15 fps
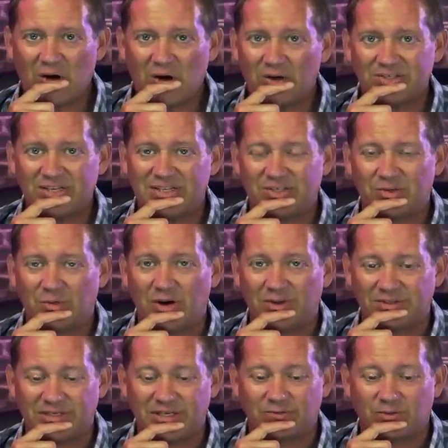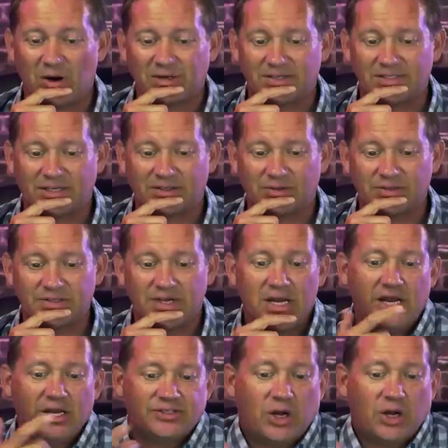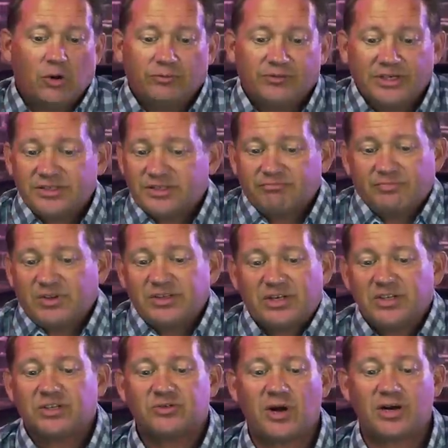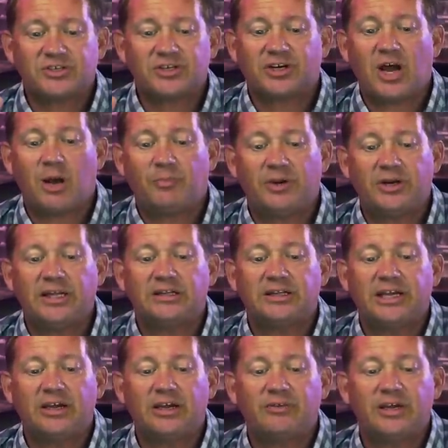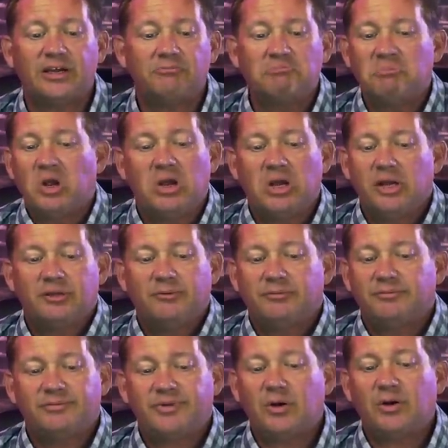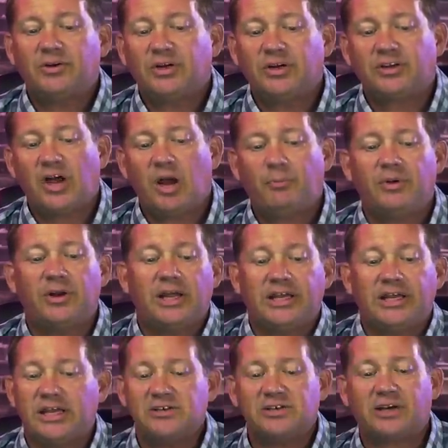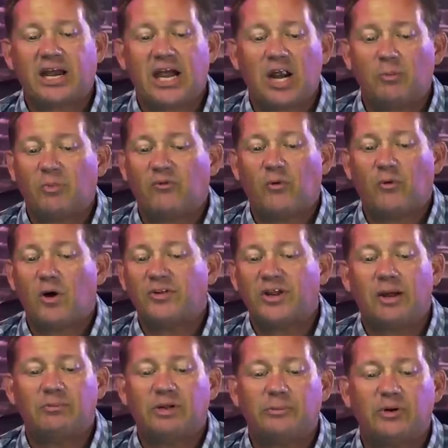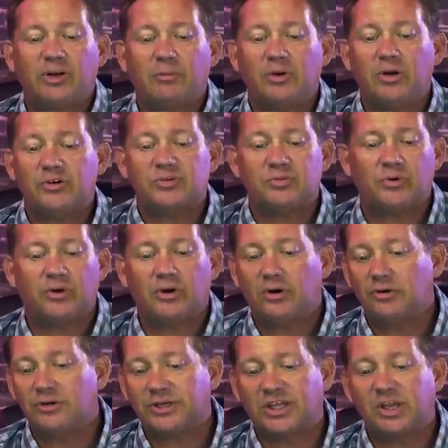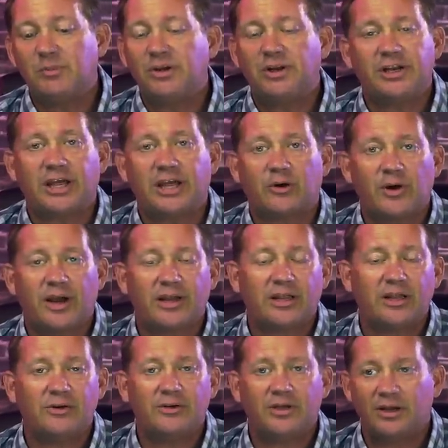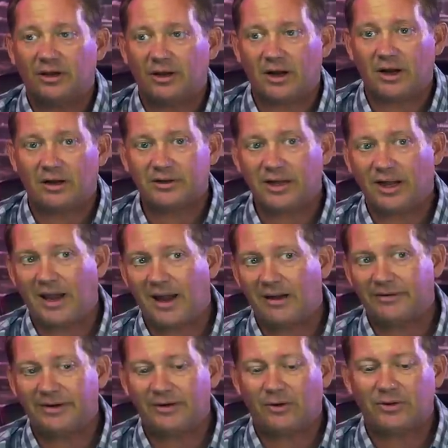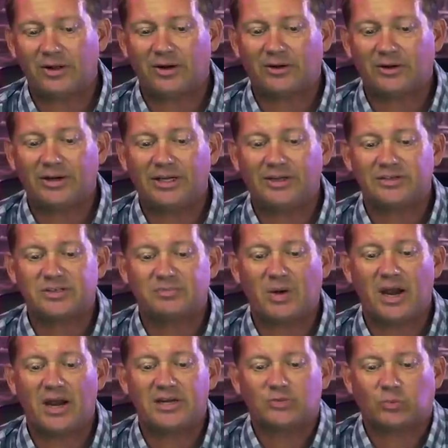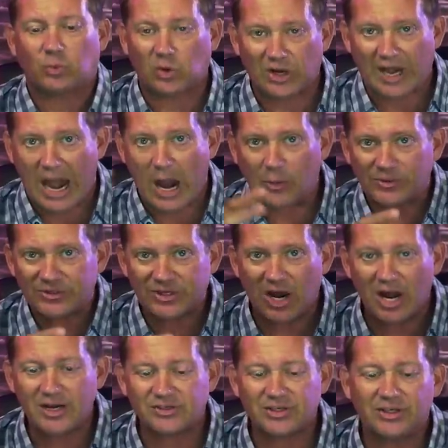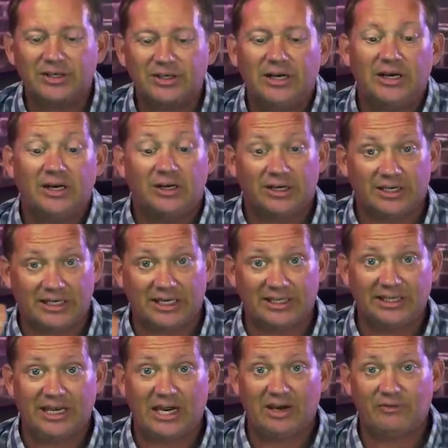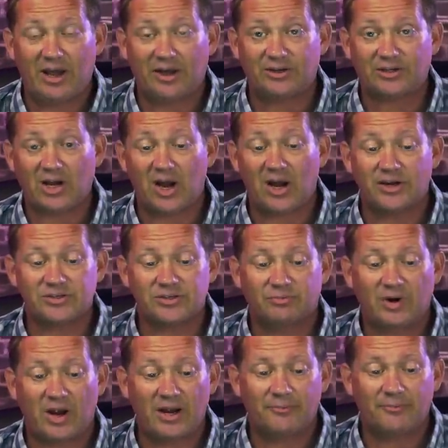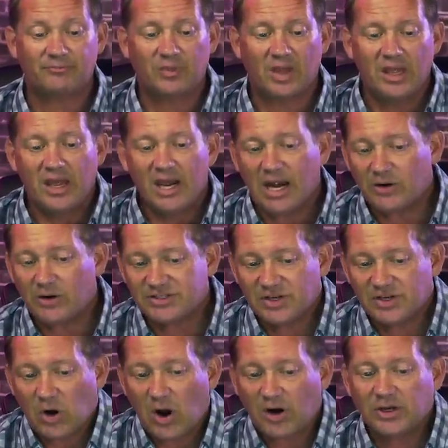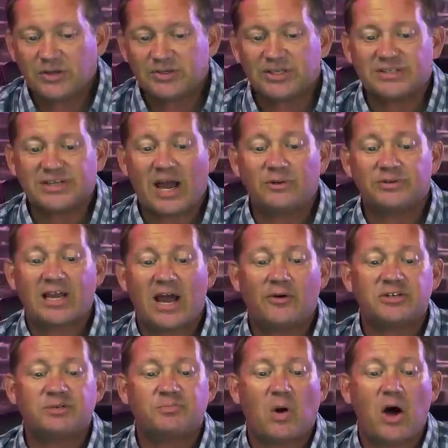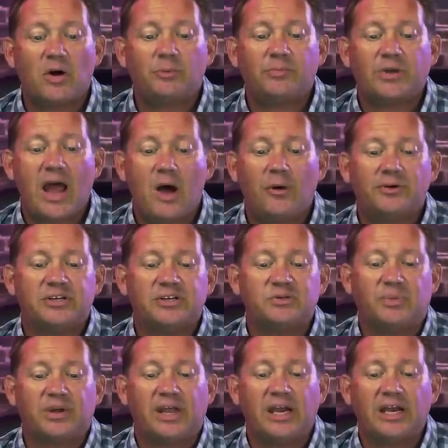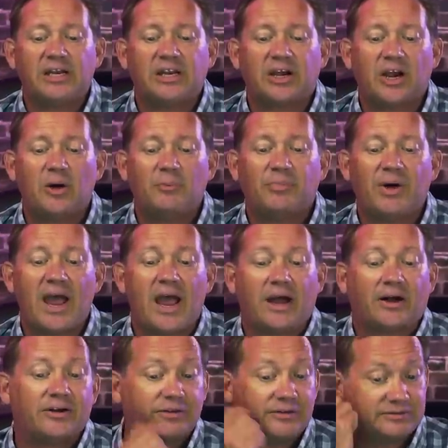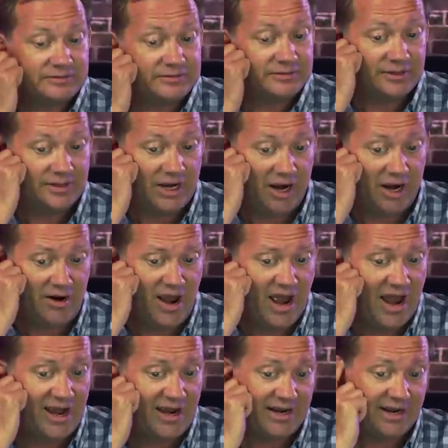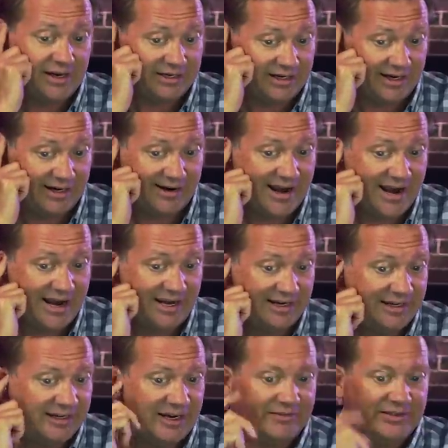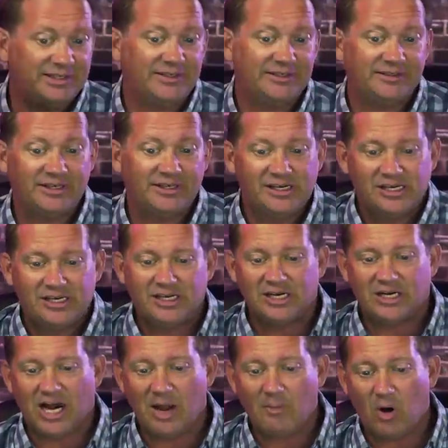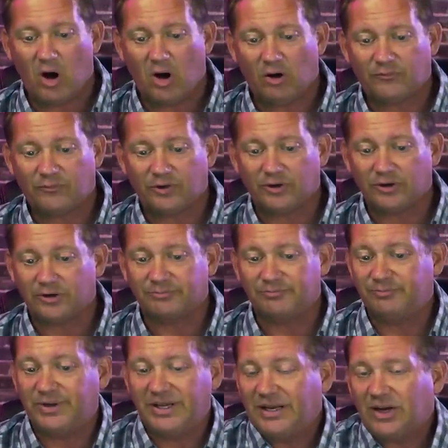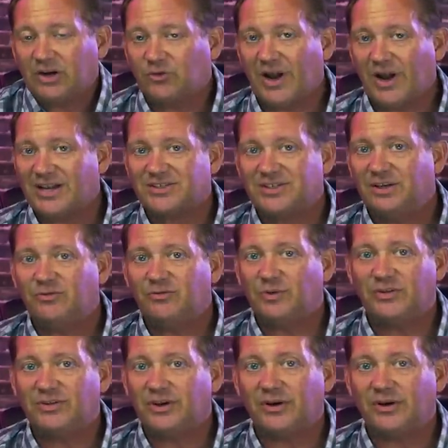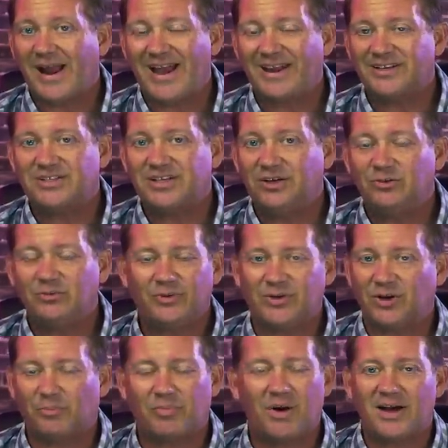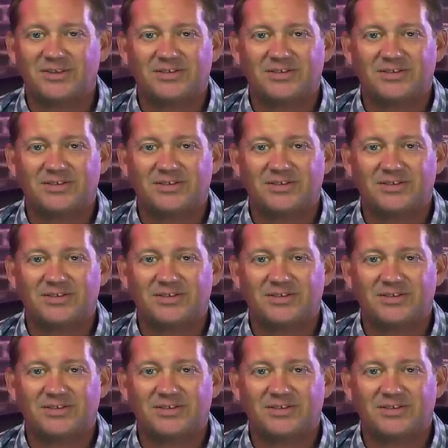this all sends the wrong signals. So this construction company leaving, they're in good company. KinderCare before them, Liberty Mutual, a community credit union. Oh, yeah, we no longer need the space. We're downsizing, getting the F out of Dodge, right? Harrison argues that downtown is bottomed out and is beginning to come back. All right. I mean, I'm all for being aggressive with your attitude, with your